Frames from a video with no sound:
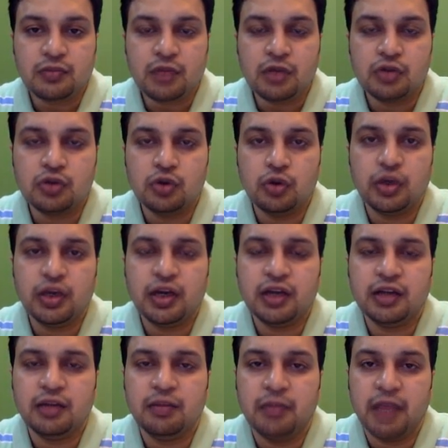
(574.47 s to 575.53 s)
So, looking
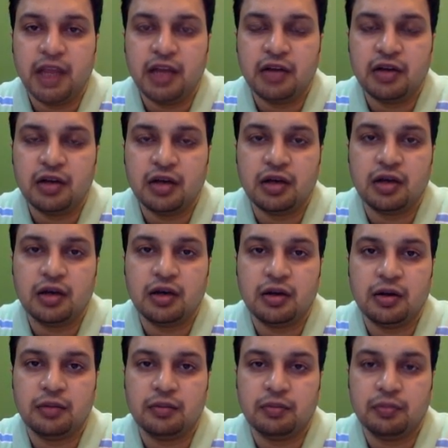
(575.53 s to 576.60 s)
at the main
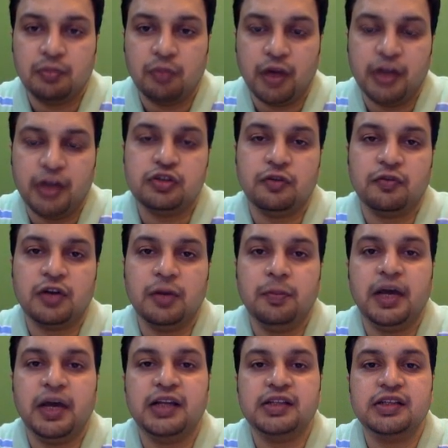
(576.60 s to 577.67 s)
uh, points of
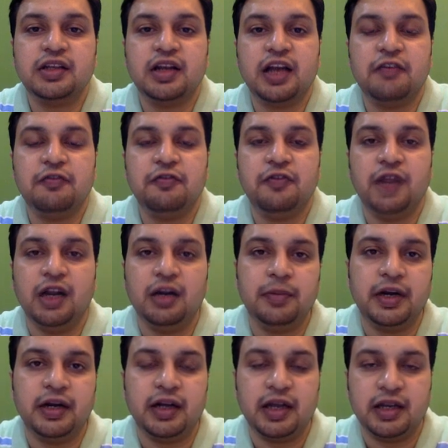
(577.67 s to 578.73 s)
comparison, I felt
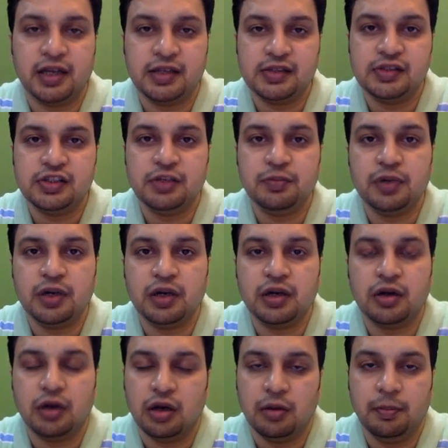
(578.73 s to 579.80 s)
Britannia is
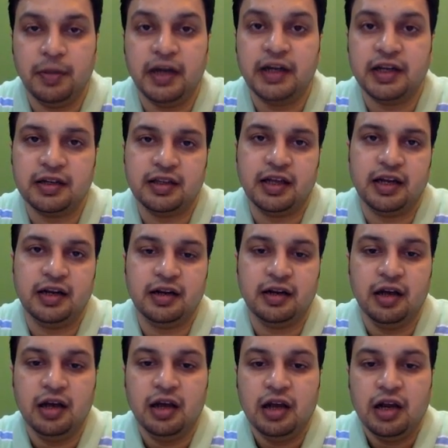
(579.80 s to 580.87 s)
cheaper, uh, better
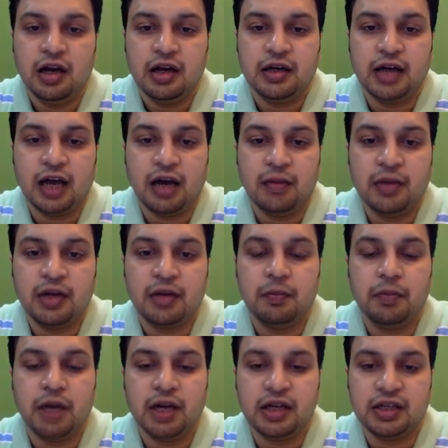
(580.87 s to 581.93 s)
than
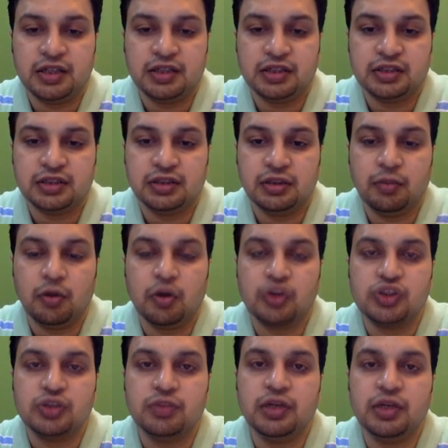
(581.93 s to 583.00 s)
Dabur, but the
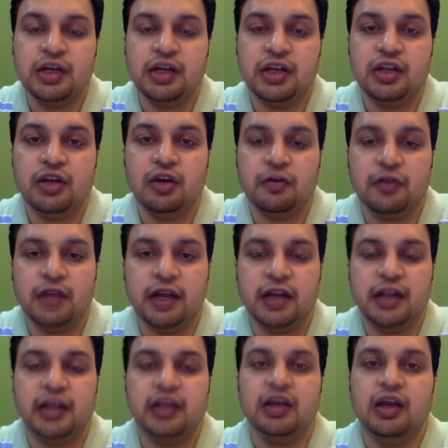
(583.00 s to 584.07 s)
possibility of
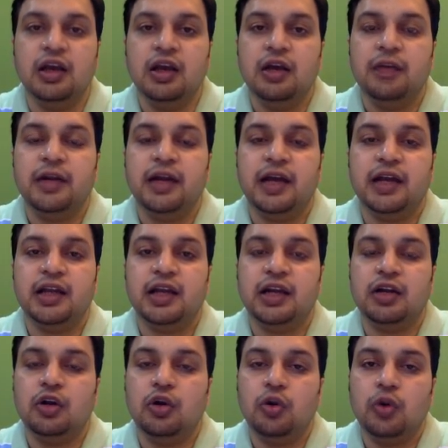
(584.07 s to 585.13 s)
getting Britannia
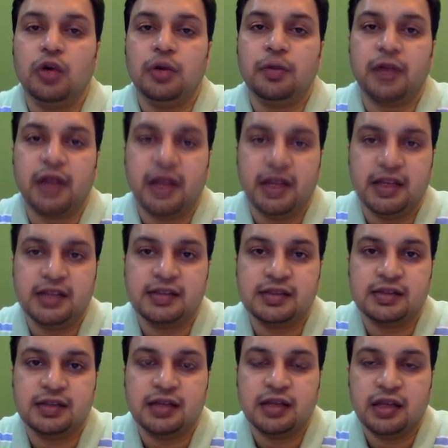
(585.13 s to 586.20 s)
at a lower price